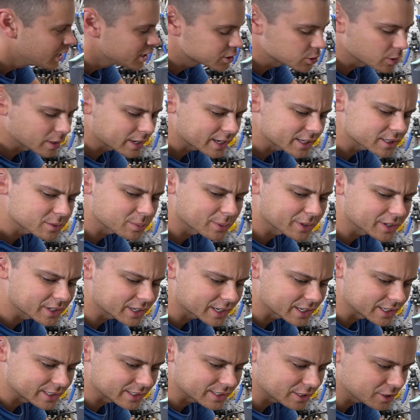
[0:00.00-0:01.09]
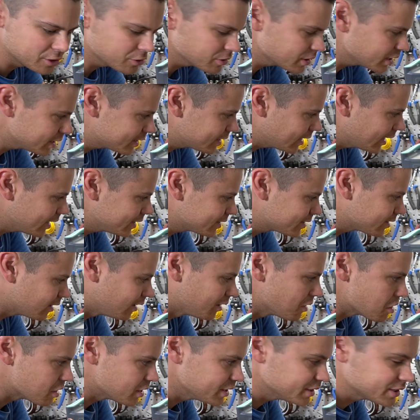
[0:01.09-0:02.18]
So I guess we're going to continue the test
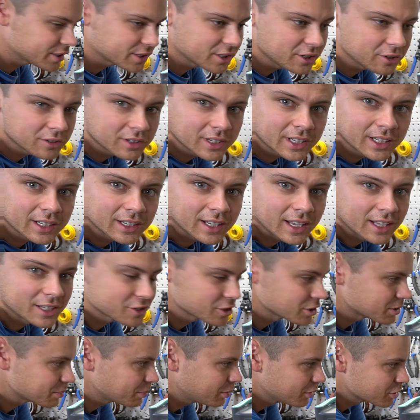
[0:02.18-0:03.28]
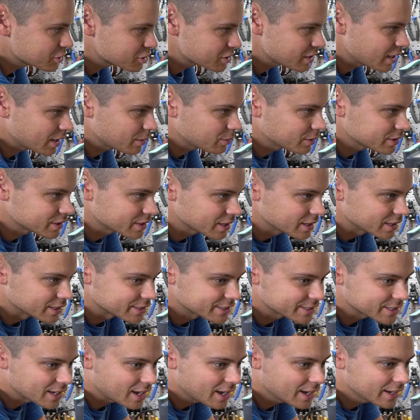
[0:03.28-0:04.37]
on this unit and just push that one to the
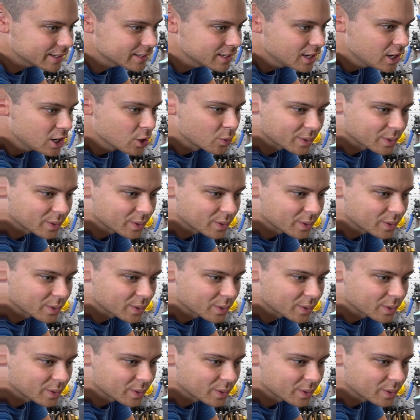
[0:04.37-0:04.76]
side.